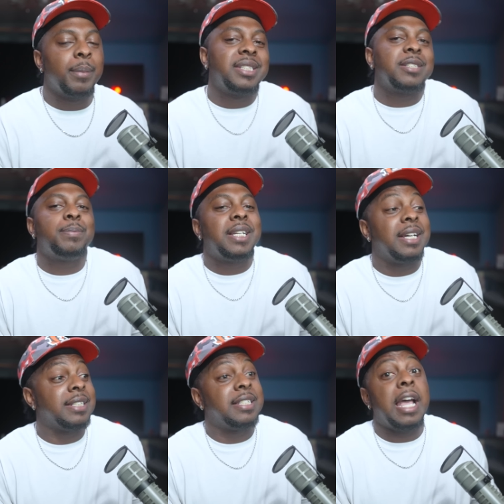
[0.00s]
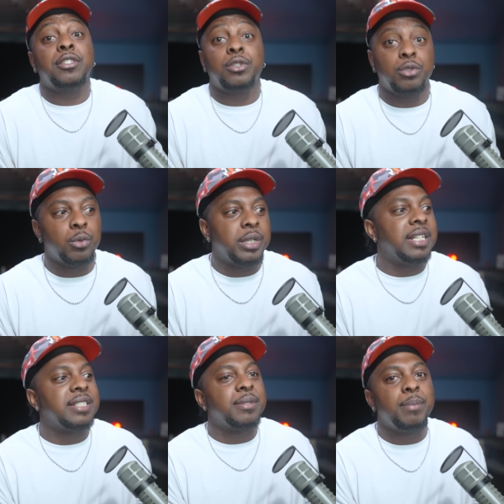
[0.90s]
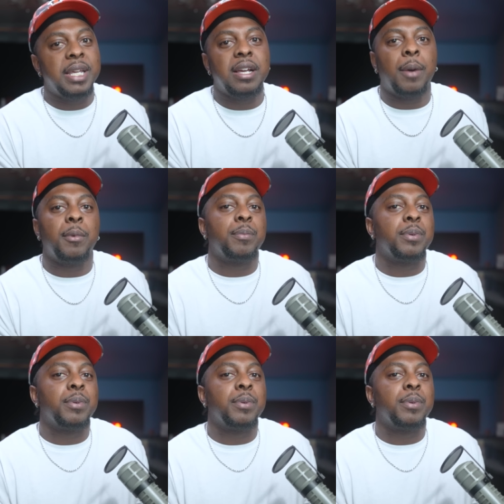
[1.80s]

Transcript: but just because that's true, it doesn't mean I'm gonna